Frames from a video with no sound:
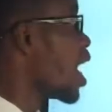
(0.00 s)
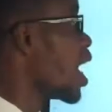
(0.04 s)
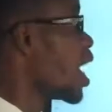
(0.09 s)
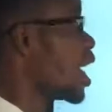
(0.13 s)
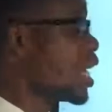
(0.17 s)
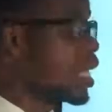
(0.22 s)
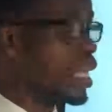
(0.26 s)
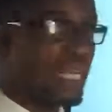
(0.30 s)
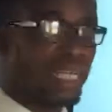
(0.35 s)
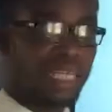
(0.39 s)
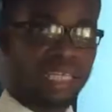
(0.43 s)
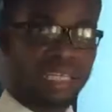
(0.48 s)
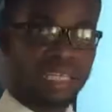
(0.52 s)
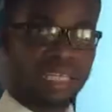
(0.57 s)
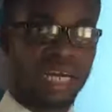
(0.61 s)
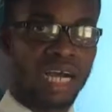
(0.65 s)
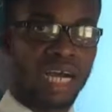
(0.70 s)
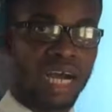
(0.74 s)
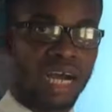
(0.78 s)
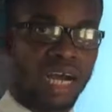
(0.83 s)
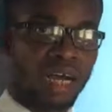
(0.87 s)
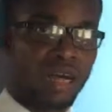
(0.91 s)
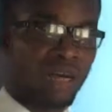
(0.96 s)

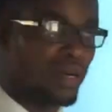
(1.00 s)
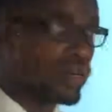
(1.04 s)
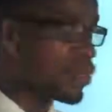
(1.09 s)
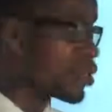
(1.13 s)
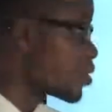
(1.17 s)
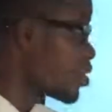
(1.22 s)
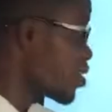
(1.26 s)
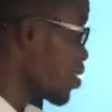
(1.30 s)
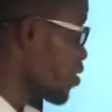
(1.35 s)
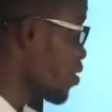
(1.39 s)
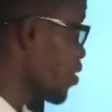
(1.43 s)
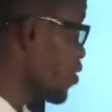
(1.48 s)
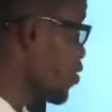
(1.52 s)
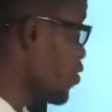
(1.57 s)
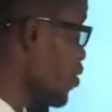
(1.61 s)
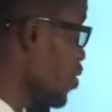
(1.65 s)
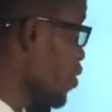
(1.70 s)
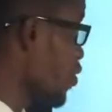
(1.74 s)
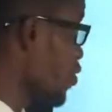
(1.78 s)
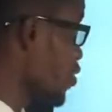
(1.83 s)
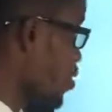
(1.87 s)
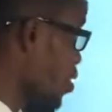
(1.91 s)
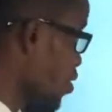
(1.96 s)
legal or
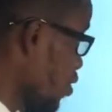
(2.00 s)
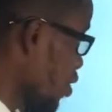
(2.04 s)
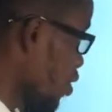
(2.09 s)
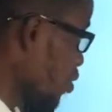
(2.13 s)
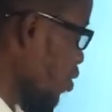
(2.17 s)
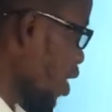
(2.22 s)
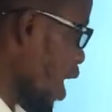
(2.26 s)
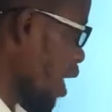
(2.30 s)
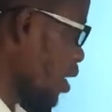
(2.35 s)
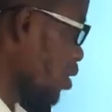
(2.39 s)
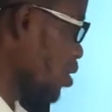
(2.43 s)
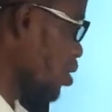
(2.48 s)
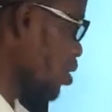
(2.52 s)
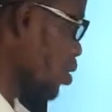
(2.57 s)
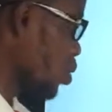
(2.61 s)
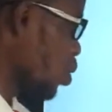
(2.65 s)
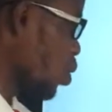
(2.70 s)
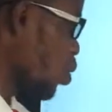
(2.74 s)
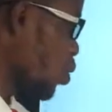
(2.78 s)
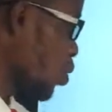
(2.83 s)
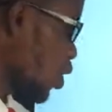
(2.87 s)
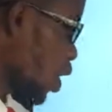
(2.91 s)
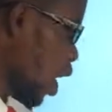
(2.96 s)
civil rights. So
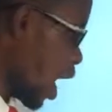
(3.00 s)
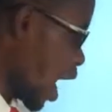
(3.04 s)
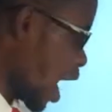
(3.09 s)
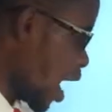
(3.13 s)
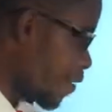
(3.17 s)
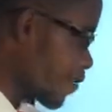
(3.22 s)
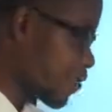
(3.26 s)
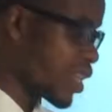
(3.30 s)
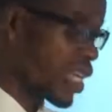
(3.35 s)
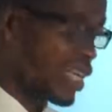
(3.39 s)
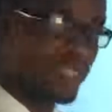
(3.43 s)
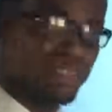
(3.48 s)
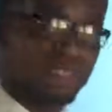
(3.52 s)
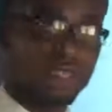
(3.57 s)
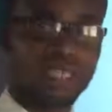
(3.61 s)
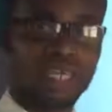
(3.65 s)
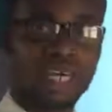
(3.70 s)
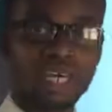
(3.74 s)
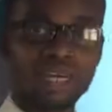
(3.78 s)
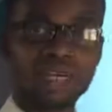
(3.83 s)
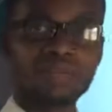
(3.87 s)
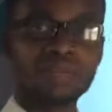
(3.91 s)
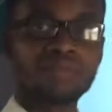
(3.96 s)
you can have that
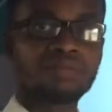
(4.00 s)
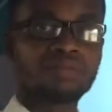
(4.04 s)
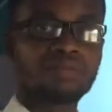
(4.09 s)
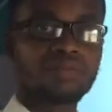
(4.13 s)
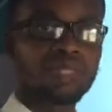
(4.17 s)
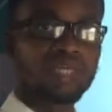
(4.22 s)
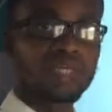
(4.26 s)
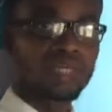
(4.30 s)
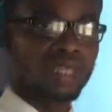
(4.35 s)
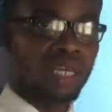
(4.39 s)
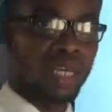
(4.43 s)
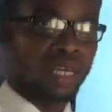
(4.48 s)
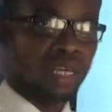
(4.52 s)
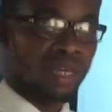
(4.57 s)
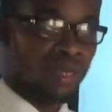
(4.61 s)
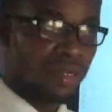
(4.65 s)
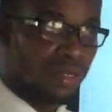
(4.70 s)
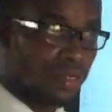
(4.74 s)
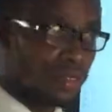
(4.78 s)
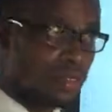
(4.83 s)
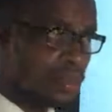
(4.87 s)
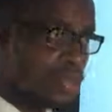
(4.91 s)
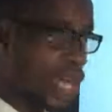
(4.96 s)
there, the
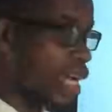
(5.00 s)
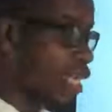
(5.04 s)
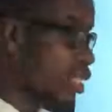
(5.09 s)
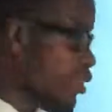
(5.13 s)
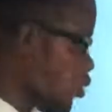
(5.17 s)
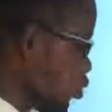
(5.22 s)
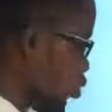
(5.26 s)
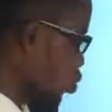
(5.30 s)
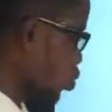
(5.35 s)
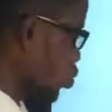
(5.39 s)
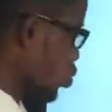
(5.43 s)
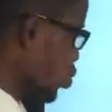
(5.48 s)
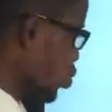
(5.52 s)
right to